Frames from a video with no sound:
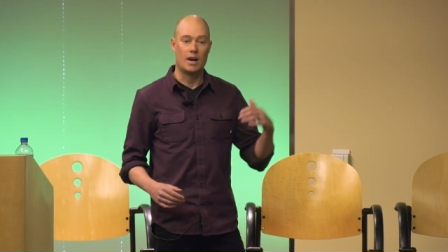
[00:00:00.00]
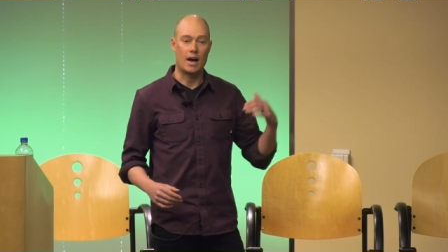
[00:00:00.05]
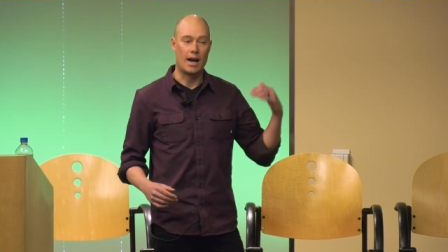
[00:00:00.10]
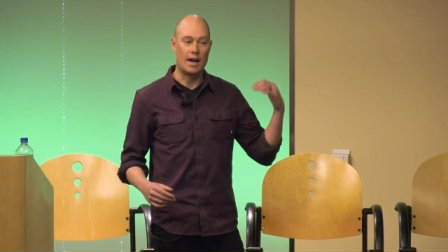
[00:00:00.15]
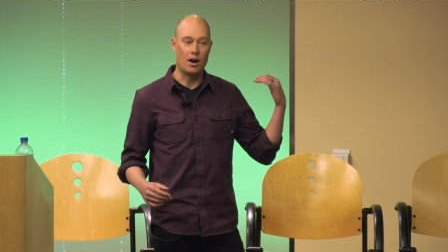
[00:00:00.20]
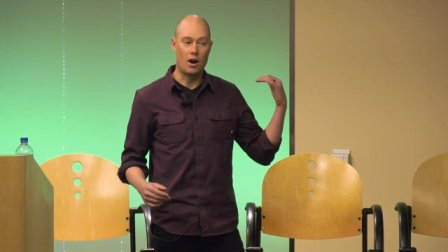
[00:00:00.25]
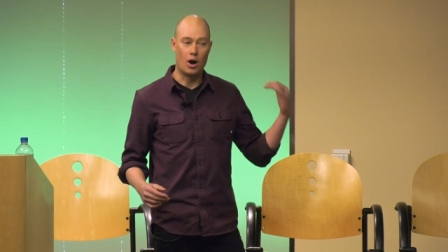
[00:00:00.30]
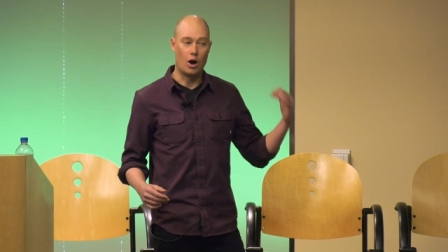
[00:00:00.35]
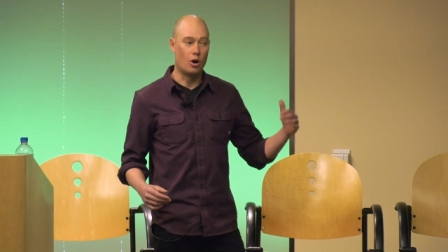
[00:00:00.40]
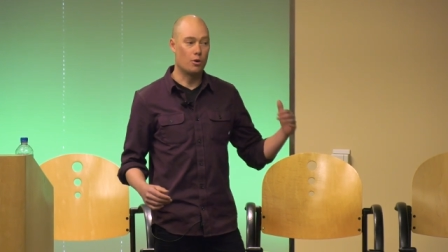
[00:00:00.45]

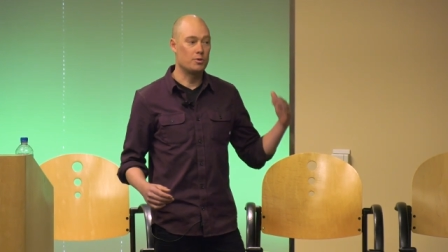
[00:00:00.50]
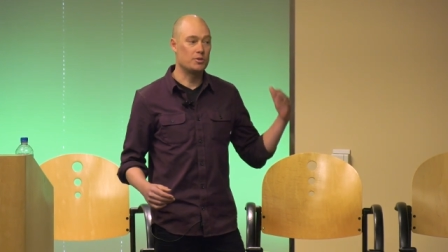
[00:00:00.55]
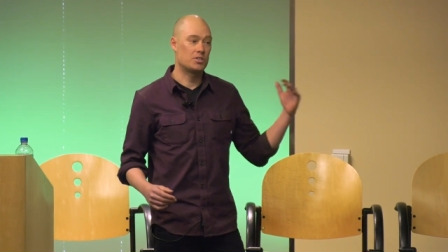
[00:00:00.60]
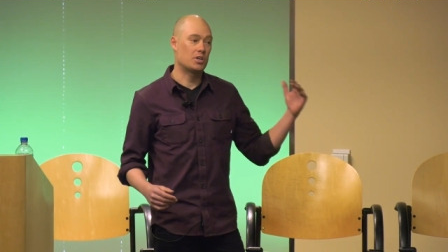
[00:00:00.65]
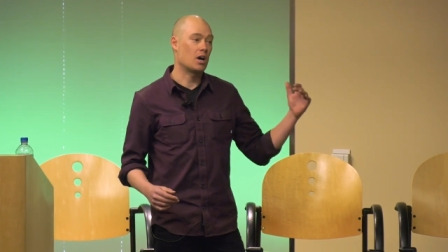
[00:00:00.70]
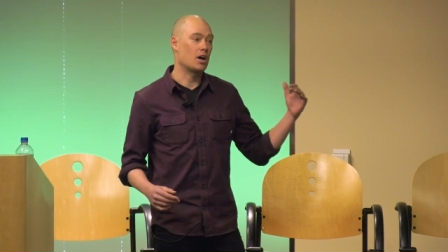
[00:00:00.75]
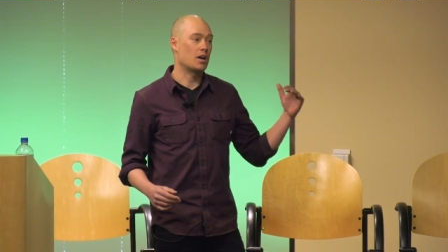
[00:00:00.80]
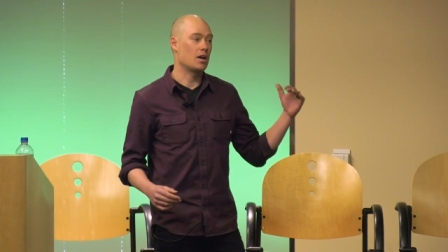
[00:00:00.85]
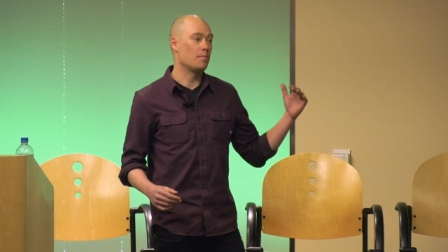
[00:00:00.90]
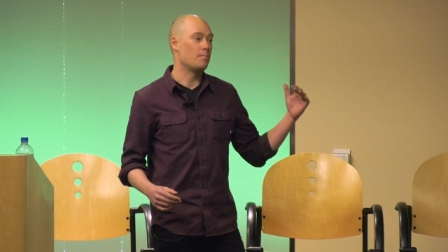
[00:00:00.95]
I always
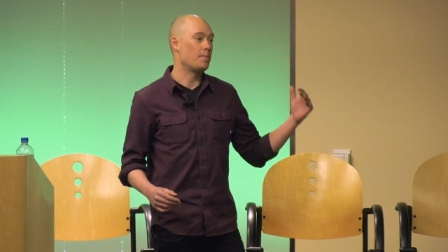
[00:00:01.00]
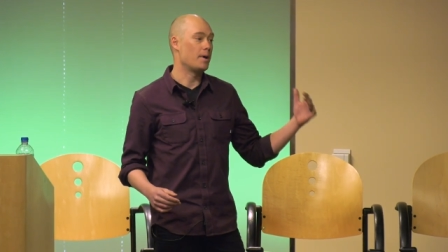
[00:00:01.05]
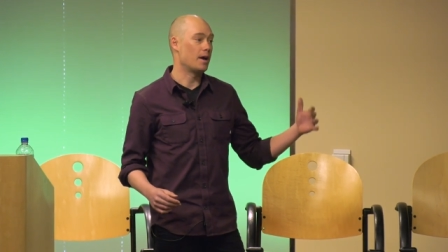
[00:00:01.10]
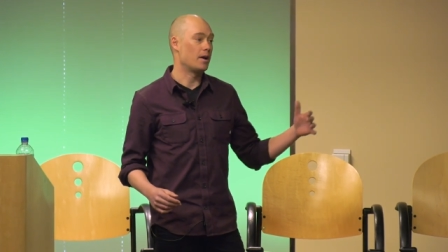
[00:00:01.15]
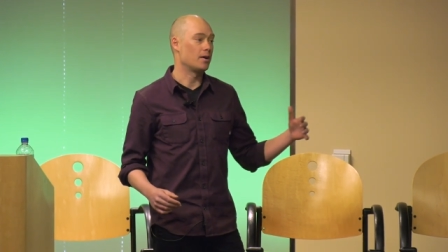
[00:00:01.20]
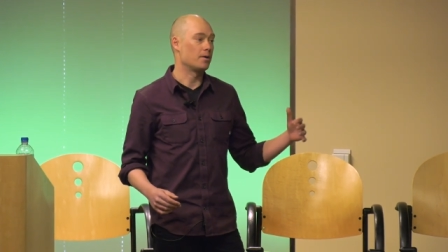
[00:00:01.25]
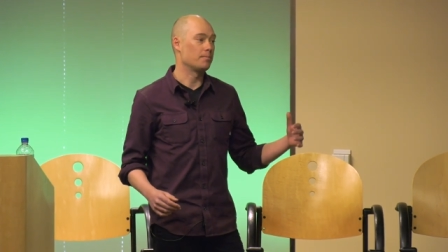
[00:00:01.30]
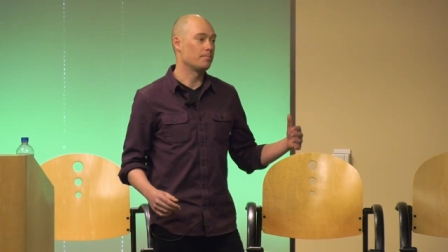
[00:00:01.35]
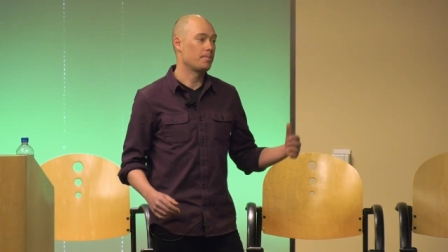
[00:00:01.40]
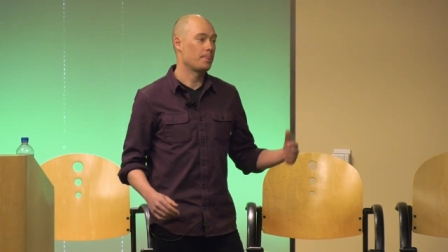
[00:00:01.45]
got up
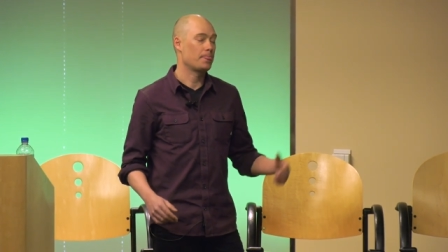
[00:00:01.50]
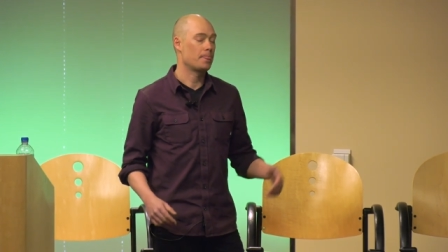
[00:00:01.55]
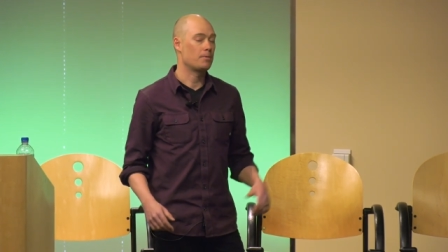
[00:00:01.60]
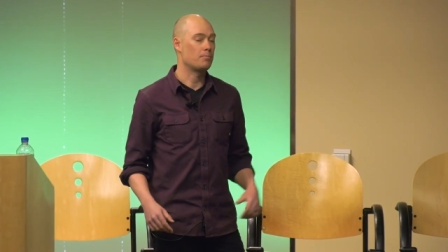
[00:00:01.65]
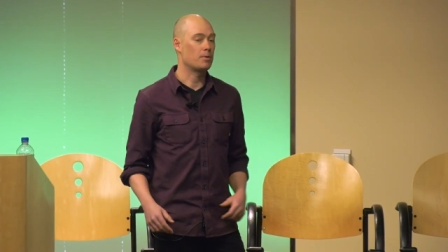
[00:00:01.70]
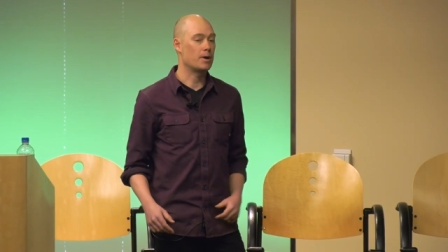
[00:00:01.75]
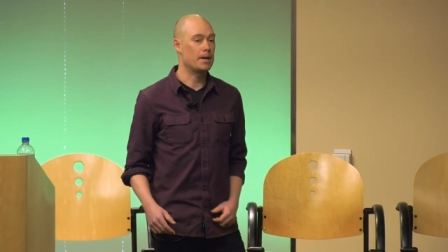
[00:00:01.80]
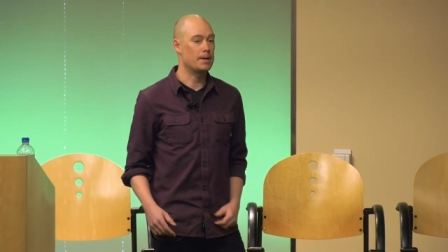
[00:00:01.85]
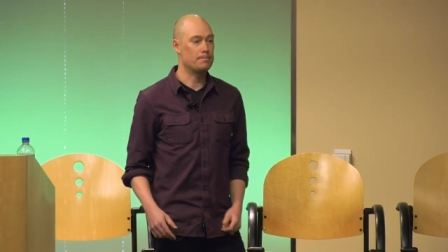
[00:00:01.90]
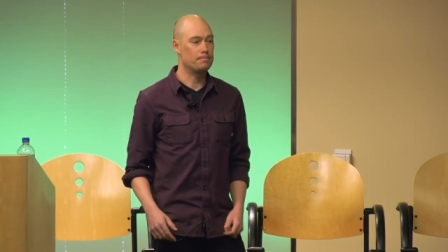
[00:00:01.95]
better,
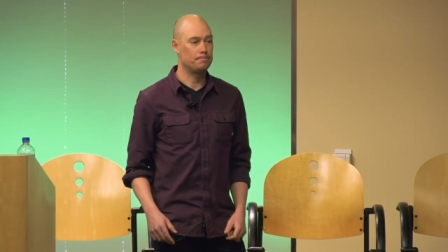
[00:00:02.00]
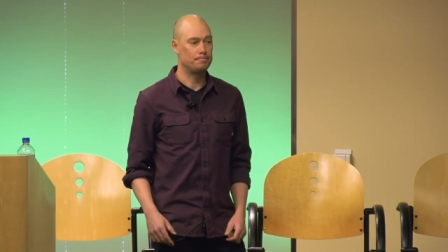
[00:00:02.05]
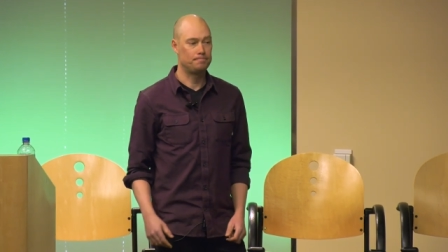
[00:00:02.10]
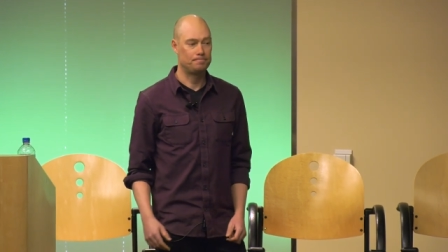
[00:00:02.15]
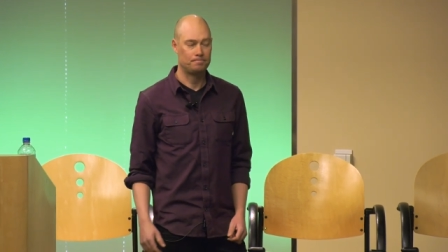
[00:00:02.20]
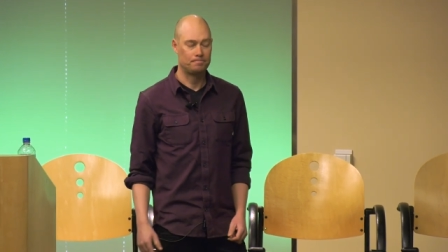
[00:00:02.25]
right?